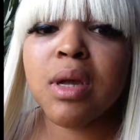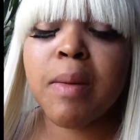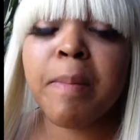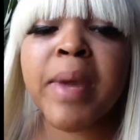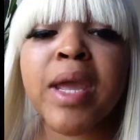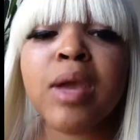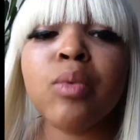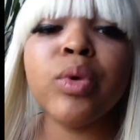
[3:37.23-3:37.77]

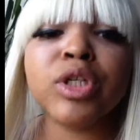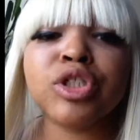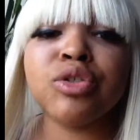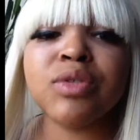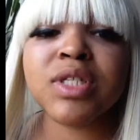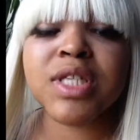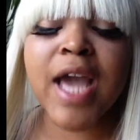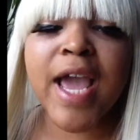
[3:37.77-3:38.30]
Mean what
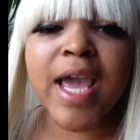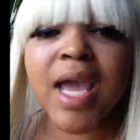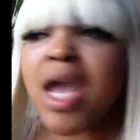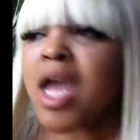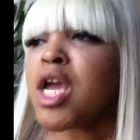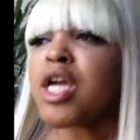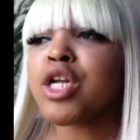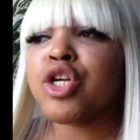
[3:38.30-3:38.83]
you say.
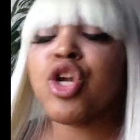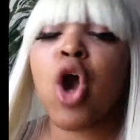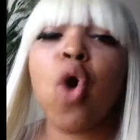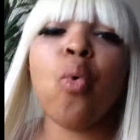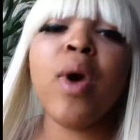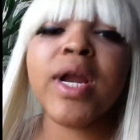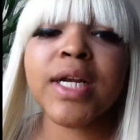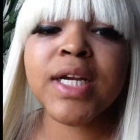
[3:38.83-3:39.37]
No
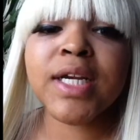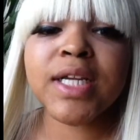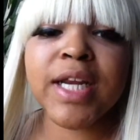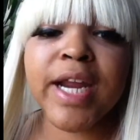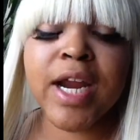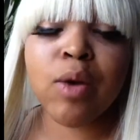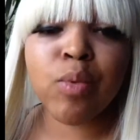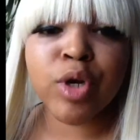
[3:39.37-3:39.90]
one can
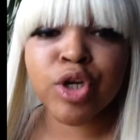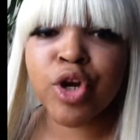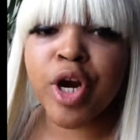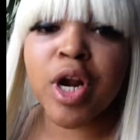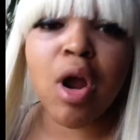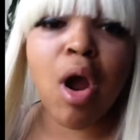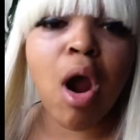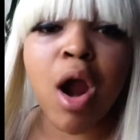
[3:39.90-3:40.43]
hear when you're
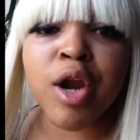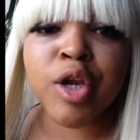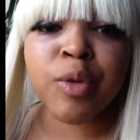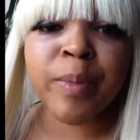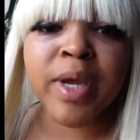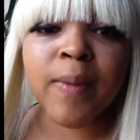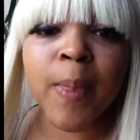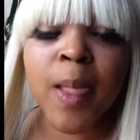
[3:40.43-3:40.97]
in an
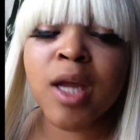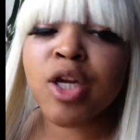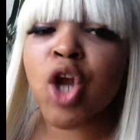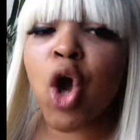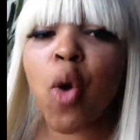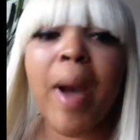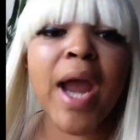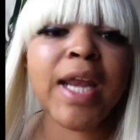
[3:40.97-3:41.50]
argument.
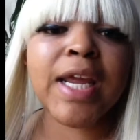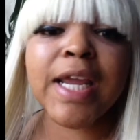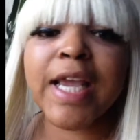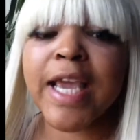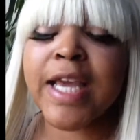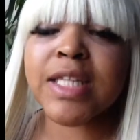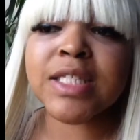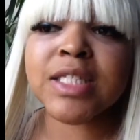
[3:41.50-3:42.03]
Nobody
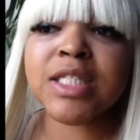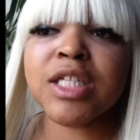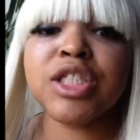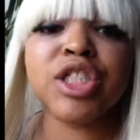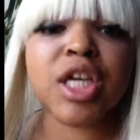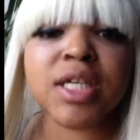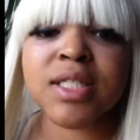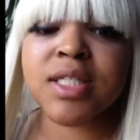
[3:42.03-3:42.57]
gets the
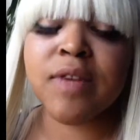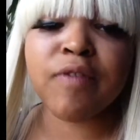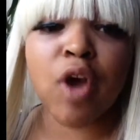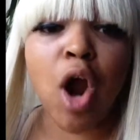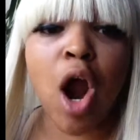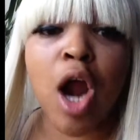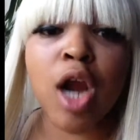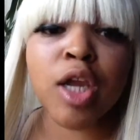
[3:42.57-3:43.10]
gist of
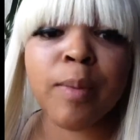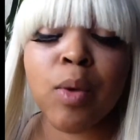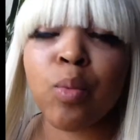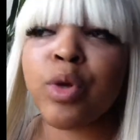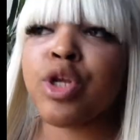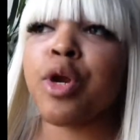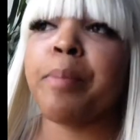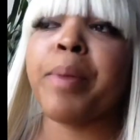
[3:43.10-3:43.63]
the argument
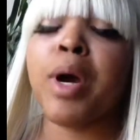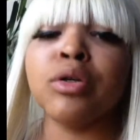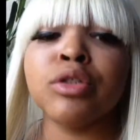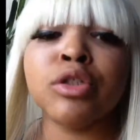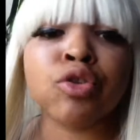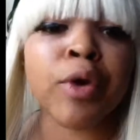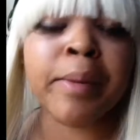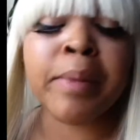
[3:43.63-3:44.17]
when you're both
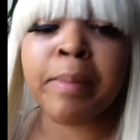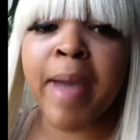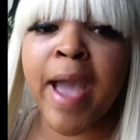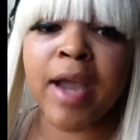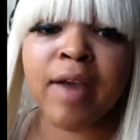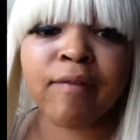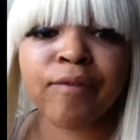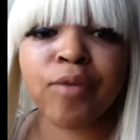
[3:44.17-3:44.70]
screaming
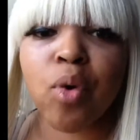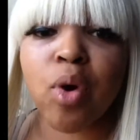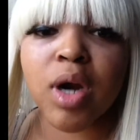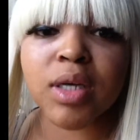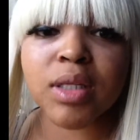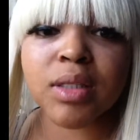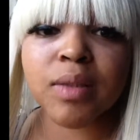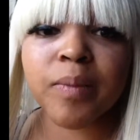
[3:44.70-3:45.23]
back and
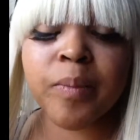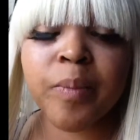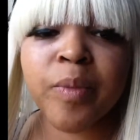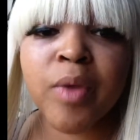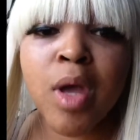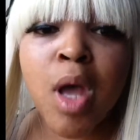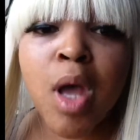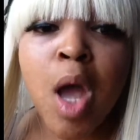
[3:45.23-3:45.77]
forth.
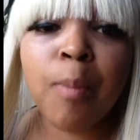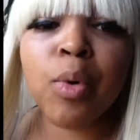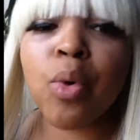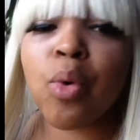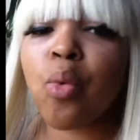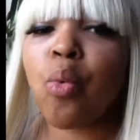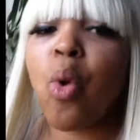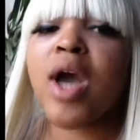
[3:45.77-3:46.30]
But
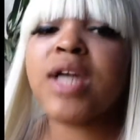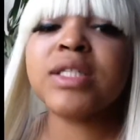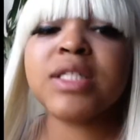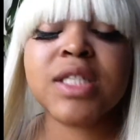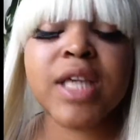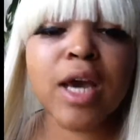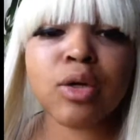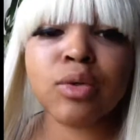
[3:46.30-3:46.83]
when one
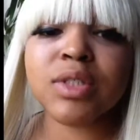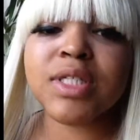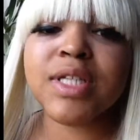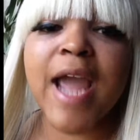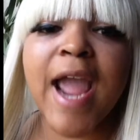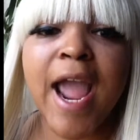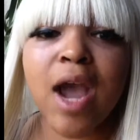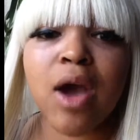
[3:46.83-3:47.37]
settles
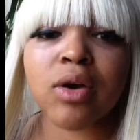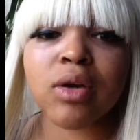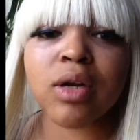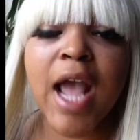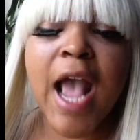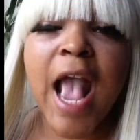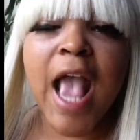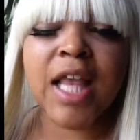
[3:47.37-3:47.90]
down
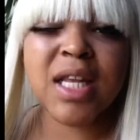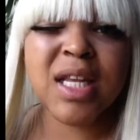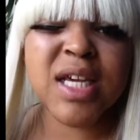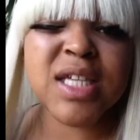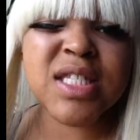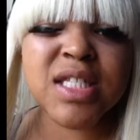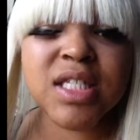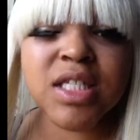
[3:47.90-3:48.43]
and
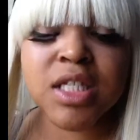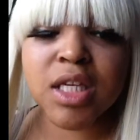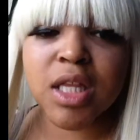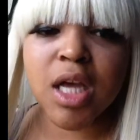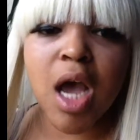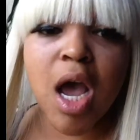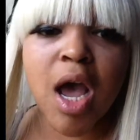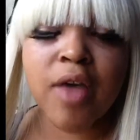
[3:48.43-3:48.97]
listens to
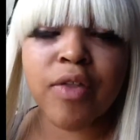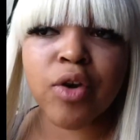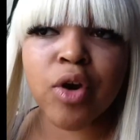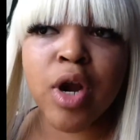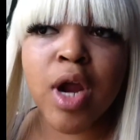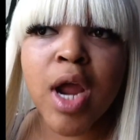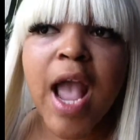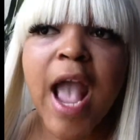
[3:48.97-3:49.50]
the
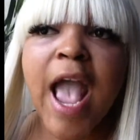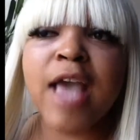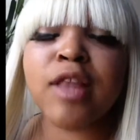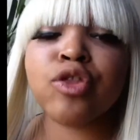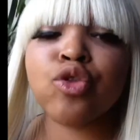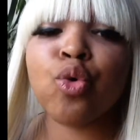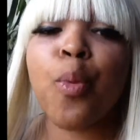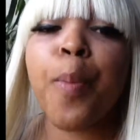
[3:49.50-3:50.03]
other, and
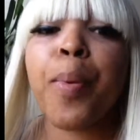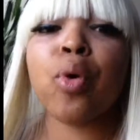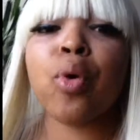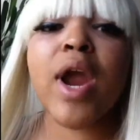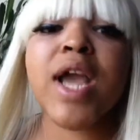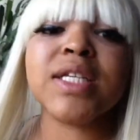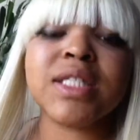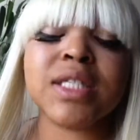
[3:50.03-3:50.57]
through
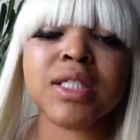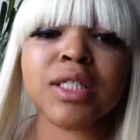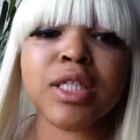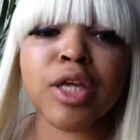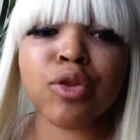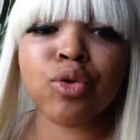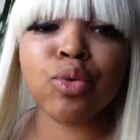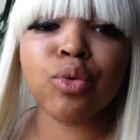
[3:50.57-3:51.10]
presence
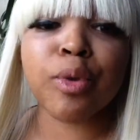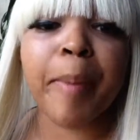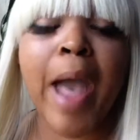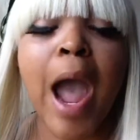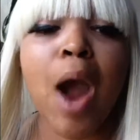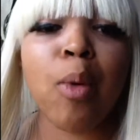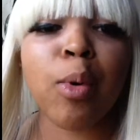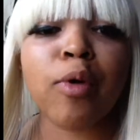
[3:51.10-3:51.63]
and through the
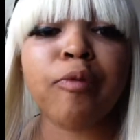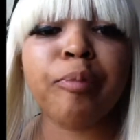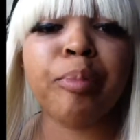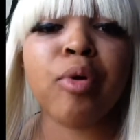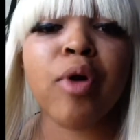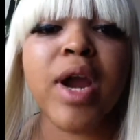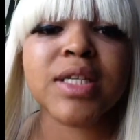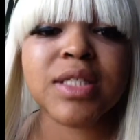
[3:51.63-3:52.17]
power of
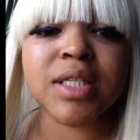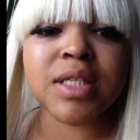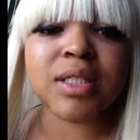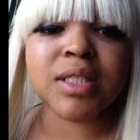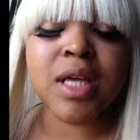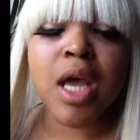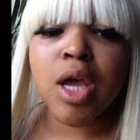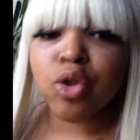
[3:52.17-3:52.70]

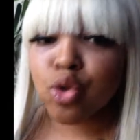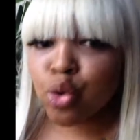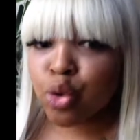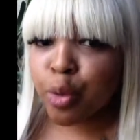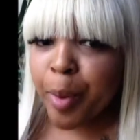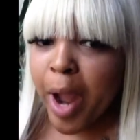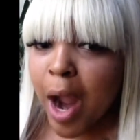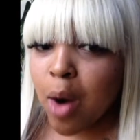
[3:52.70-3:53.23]
presence, through
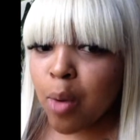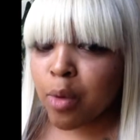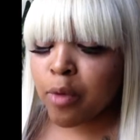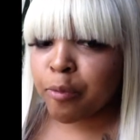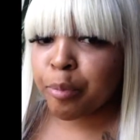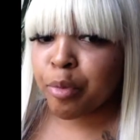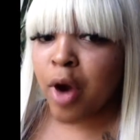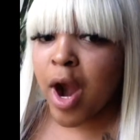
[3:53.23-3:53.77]
the power
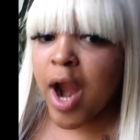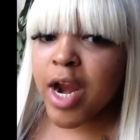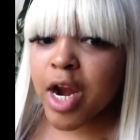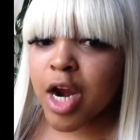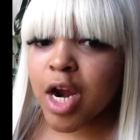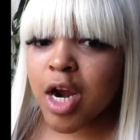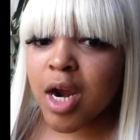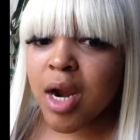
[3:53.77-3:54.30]
of
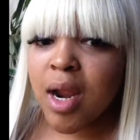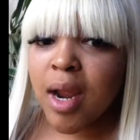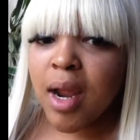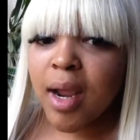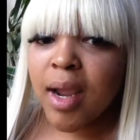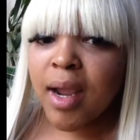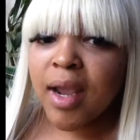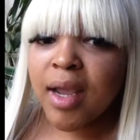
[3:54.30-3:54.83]
prayer,
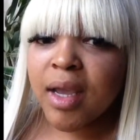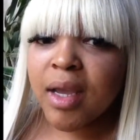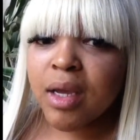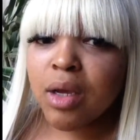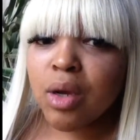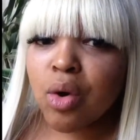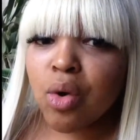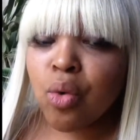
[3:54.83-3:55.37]

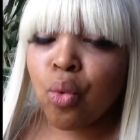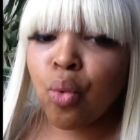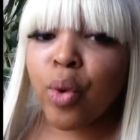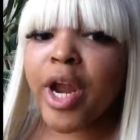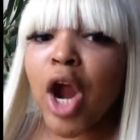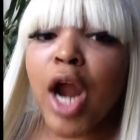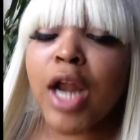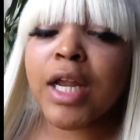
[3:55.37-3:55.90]

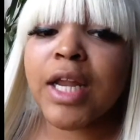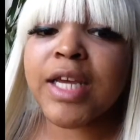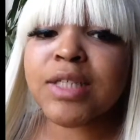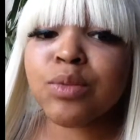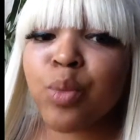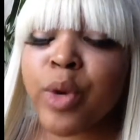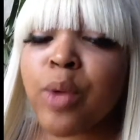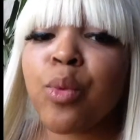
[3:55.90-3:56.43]
we
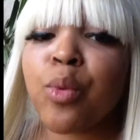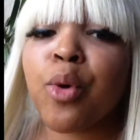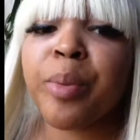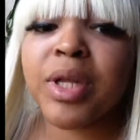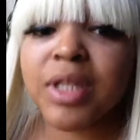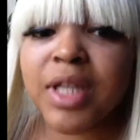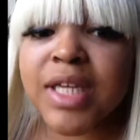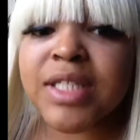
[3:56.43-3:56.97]
will
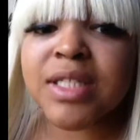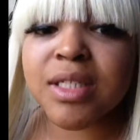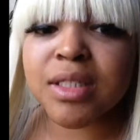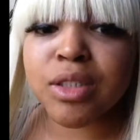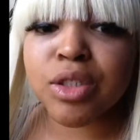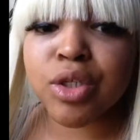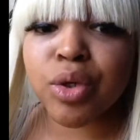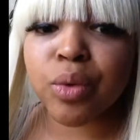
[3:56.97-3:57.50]
be
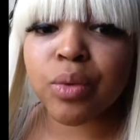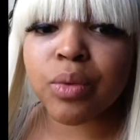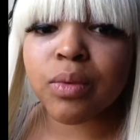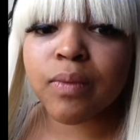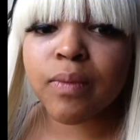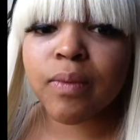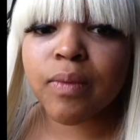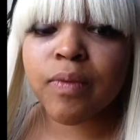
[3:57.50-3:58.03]
listened to.
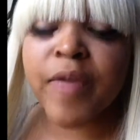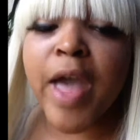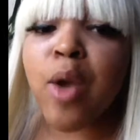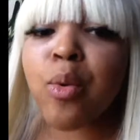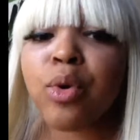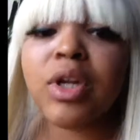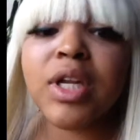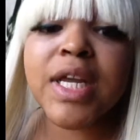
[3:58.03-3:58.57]
They
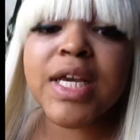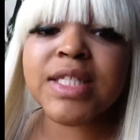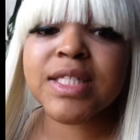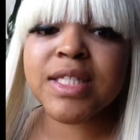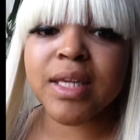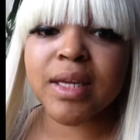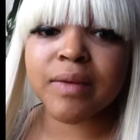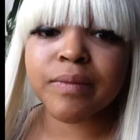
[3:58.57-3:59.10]
will
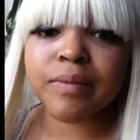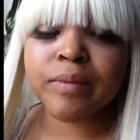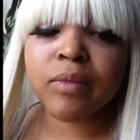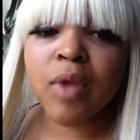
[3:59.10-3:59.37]
listen.